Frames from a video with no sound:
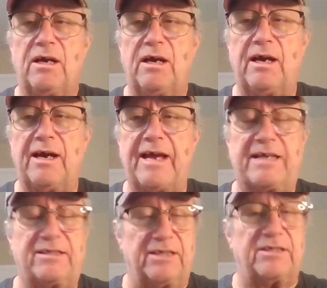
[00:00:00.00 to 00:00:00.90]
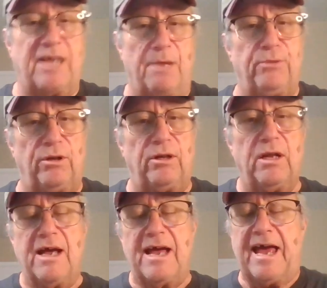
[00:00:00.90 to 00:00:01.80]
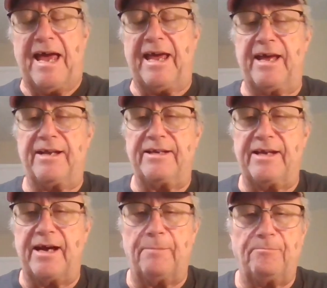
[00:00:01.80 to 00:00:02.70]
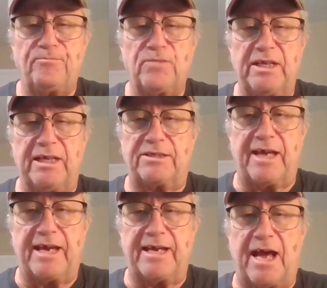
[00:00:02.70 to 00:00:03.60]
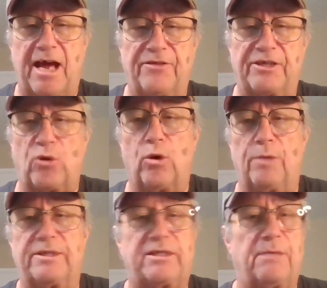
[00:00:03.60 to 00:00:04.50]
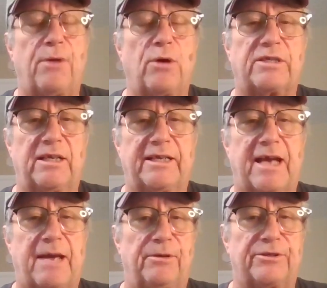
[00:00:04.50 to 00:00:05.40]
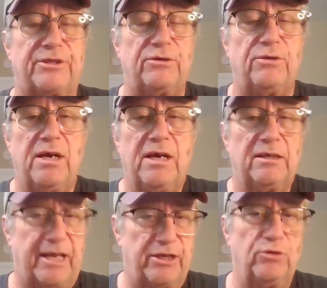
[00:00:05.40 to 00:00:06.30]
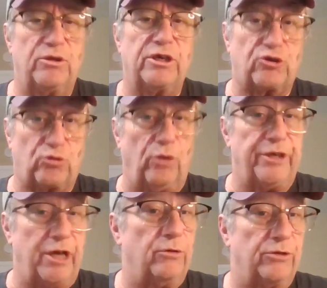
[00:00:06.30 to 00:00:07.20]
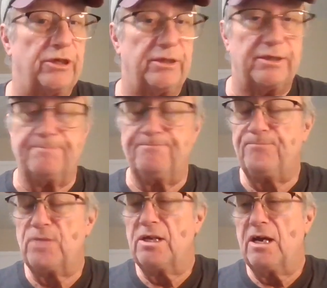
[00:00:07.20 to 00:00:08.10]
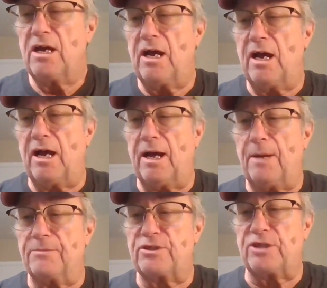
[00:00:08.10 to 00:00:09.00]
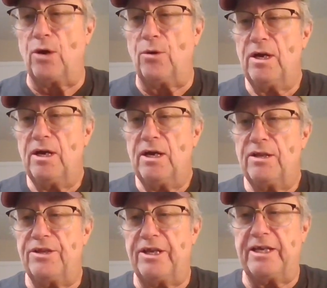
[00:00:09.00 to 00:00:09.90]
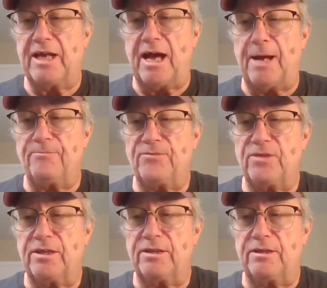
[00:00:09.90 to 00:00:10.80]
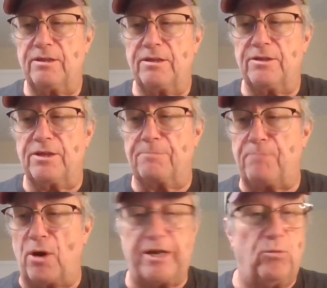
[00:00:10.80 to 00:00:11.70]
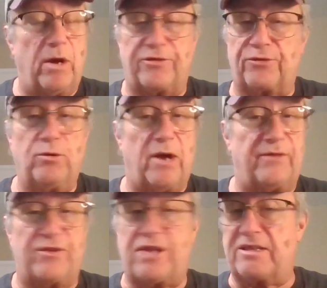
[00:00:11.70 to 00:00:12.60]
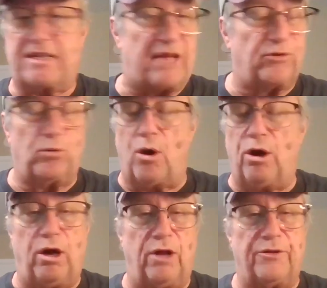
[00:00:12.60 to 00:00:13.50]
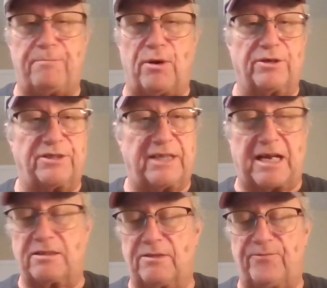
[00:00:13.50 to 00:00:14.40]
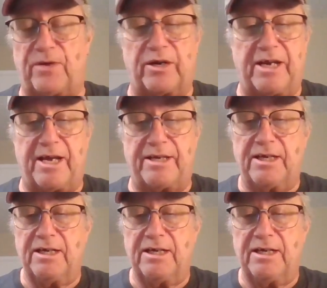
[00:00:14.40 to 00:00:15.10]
has this temple, and it's a this orb is supposedly able to let you control the oceans. So the uh, the party went through everything. They got through all the parts. They got to the very end.